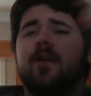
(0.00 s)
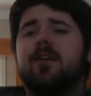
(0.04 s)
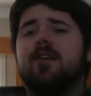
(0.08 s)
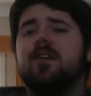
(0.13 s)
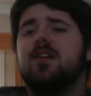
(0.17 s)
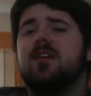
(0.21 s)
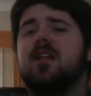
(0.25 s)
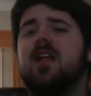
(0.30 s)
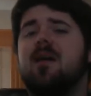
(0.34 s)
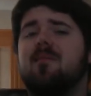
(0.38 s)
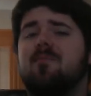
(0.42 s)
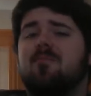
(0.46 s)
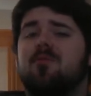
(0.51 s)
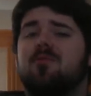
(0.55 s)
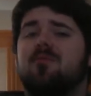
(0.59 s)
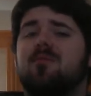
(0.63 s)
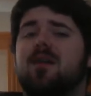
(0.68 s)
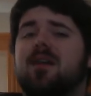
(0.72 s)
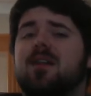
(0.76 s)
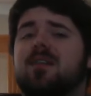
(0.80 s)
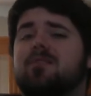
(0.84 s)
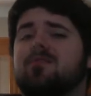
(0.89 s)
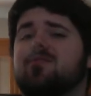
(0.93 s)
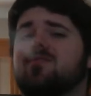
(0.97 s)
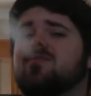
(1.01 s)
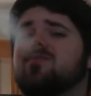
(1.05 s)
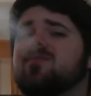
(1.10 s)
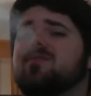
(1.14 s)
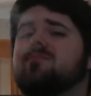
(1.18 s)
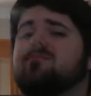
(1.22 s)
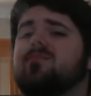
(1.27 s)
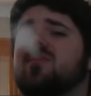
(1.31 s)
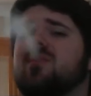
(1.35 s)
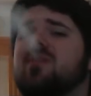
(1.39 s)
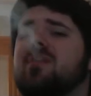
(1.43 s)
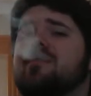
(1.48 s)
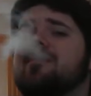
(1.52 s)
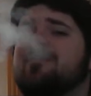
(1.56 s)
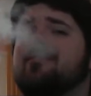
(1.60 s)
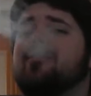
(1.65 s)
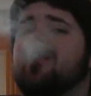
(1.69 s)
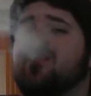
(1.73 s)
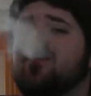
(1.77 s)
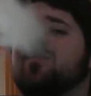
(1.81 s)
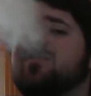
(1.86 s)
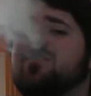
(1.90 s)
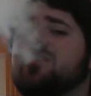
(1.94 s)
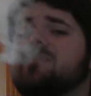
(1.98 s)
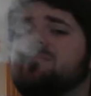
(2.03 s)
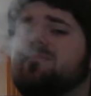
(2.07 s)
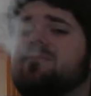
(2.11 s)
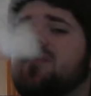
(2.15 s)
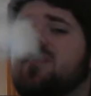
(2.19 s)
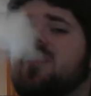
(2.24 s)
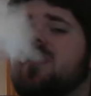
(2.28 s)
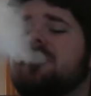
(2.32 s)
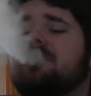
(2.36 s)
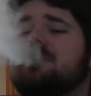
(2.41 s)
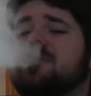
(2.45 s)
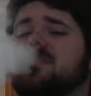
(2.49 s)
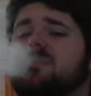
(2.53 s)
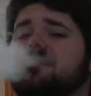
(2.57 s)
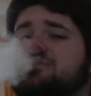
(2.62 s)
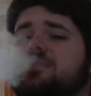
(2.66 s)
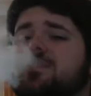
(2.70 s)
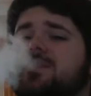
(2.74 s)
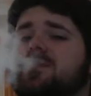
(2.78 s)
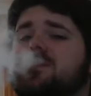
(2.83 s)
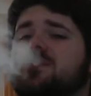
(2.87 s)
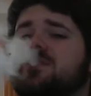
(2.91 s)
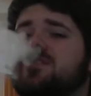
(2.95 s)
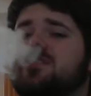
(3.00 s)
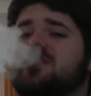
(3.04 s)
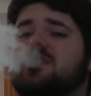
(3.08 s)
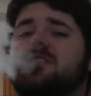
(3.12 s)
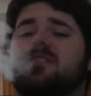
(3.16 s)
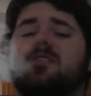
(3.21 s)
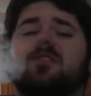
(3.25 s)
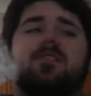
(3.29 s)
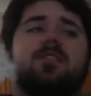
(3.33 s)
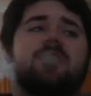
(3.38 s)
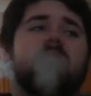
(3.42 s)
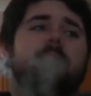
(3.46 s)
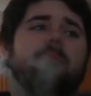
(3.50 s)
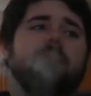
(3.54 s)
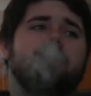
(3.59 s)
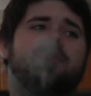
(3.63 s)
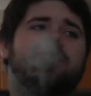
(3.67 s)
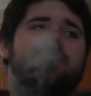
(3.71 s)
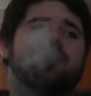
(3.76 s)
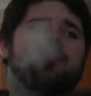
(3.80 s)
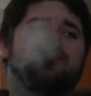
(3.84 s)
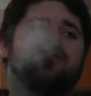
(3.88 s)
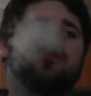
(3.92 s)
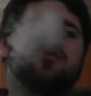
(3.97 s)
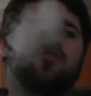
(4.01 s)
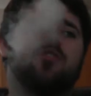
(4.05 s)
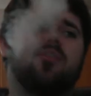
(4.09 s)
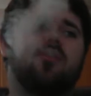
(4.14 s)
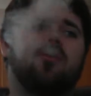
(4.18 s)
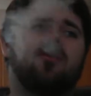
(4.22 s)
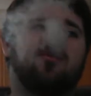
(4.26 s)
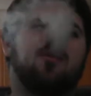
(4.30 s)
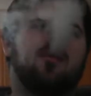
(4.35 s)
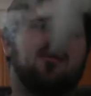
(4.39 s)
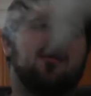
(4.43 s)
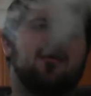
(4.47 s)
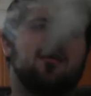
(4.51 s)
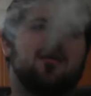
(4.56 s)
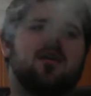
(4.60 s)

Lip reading: You're liable to run into some pretty fucked up problems if using temperature control